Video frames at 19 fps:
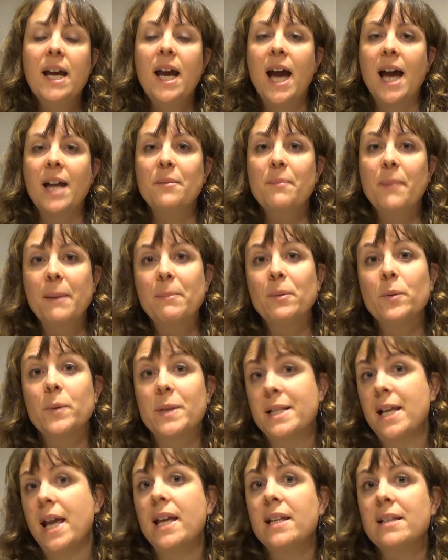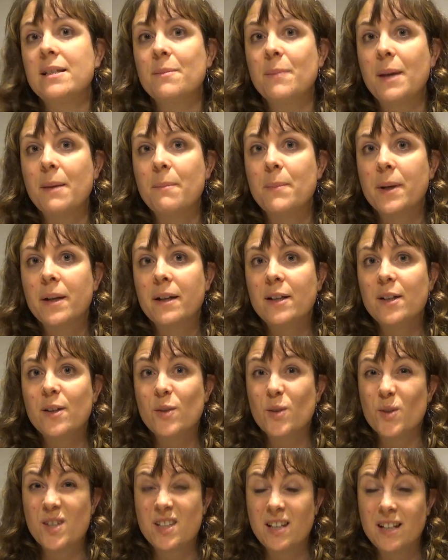And people were saying to me, but
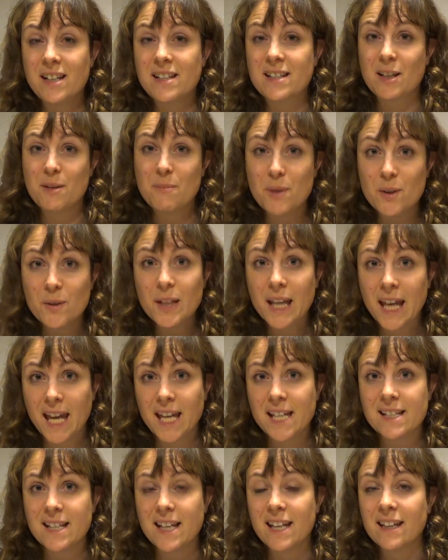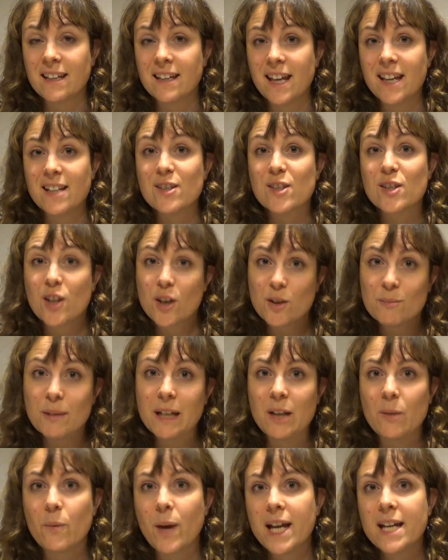your son is communicating in so
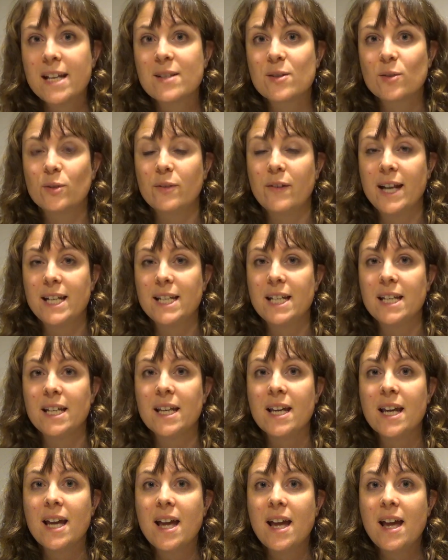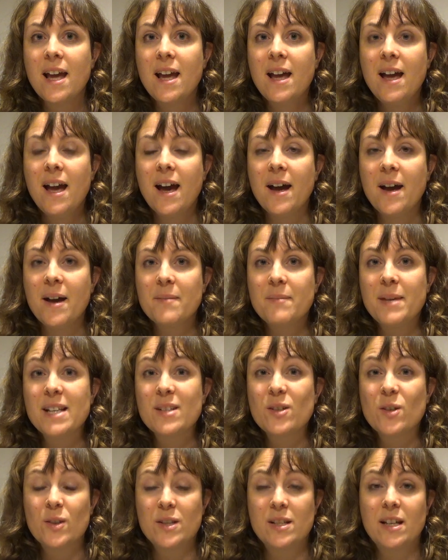many ways already.
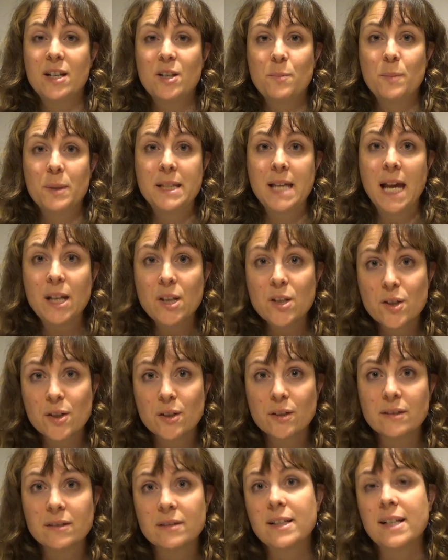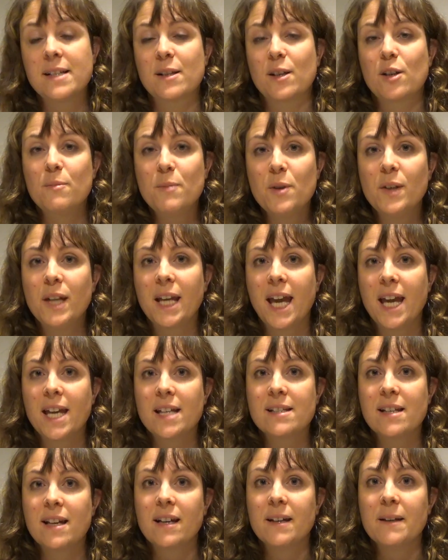He's got such potential as a
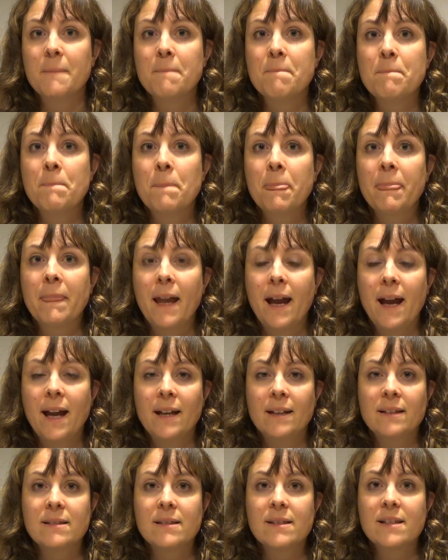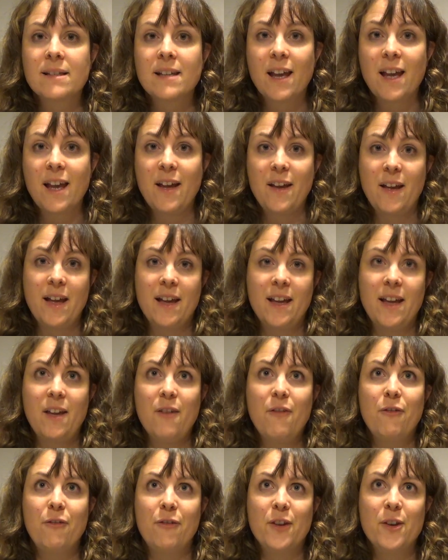communicator. And
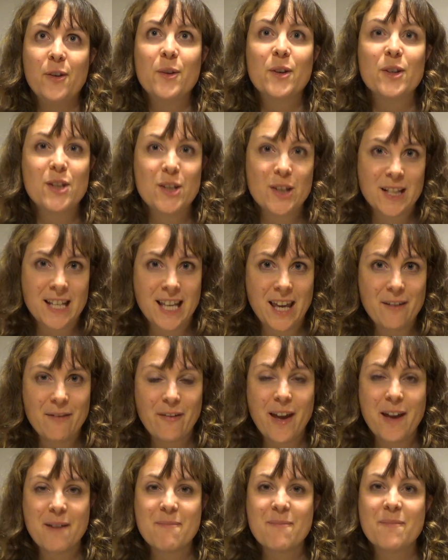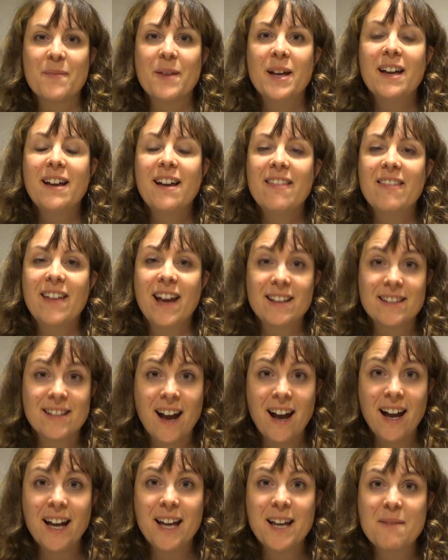if you can just give him that
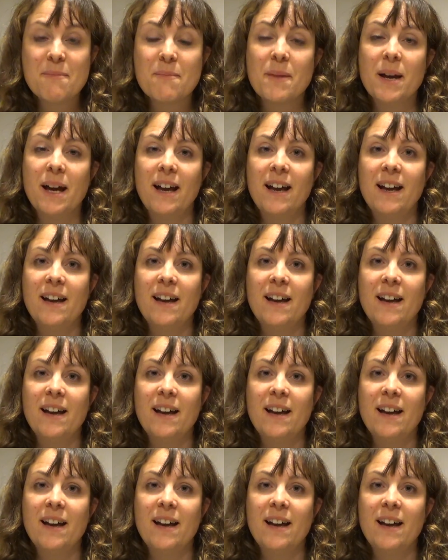time